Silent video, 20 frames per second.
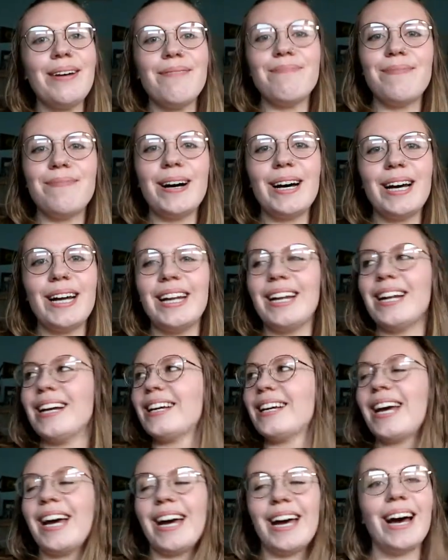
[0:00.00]
But
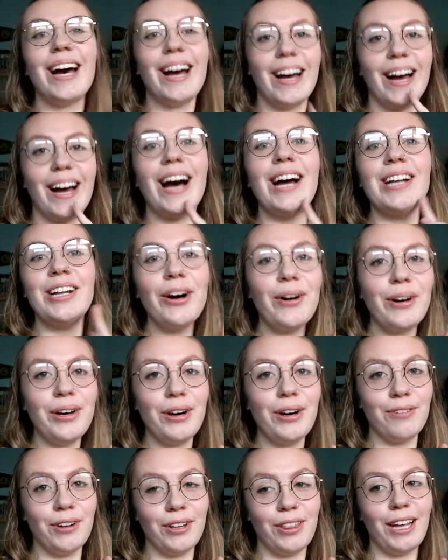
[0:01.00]
okay, I know I
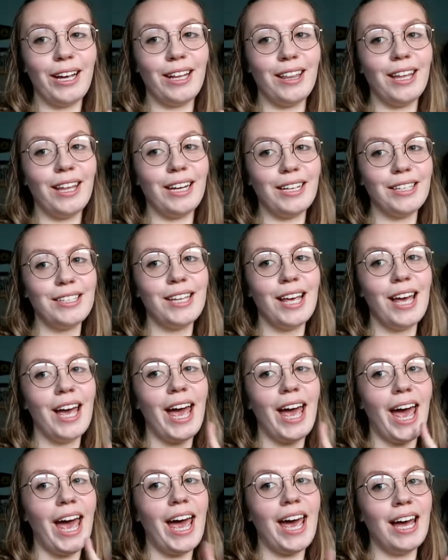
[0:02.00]
overthink things,
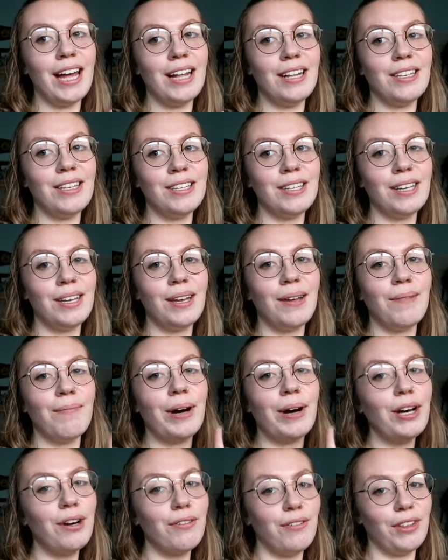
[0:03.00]
and
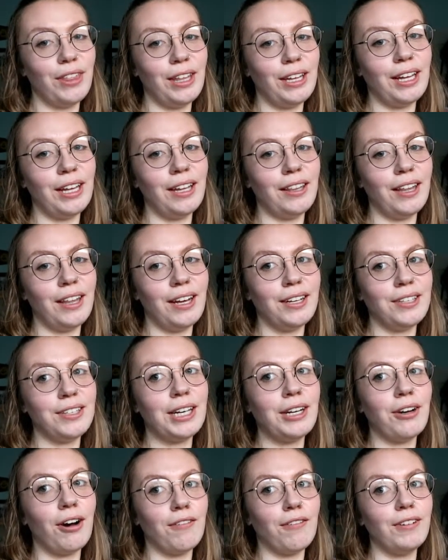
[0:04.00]
my overthinking things
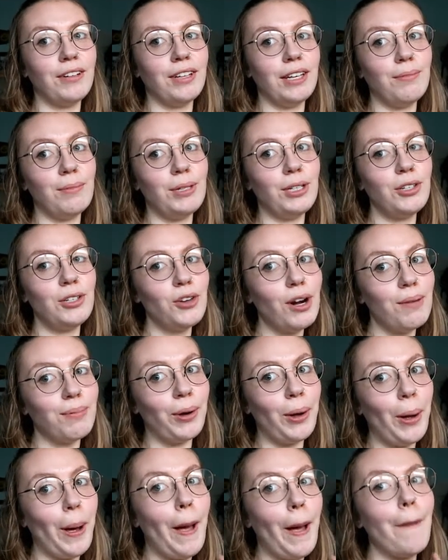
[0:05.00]
can often lead me to
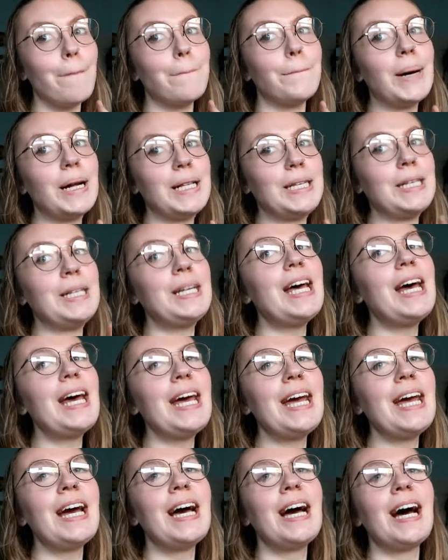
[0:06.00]
trouble. But
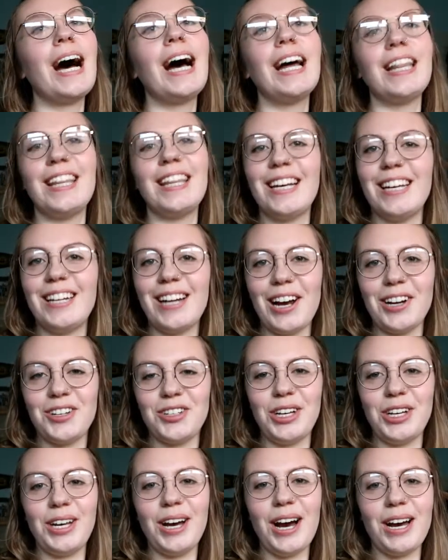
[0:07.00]
today, I think it
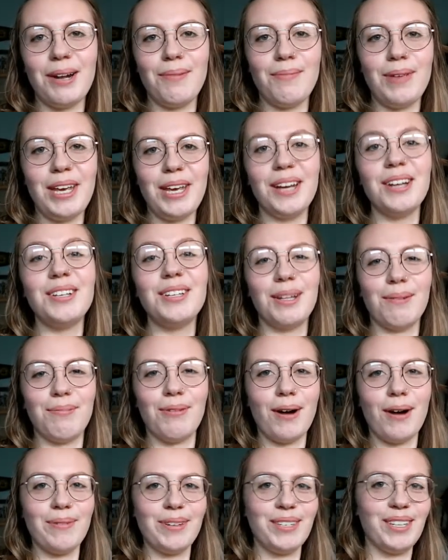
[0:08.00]
actually guided me to the
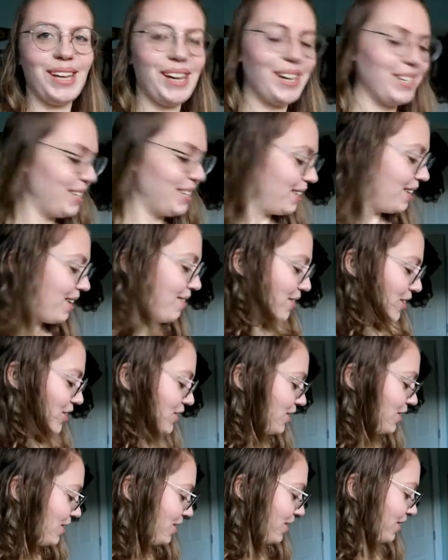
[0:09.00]
promised land. Let me
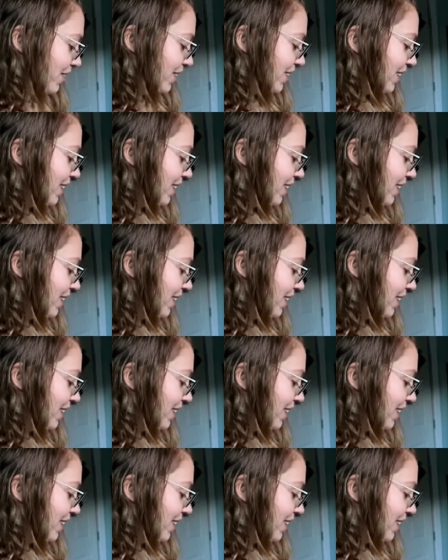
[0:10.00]
show you.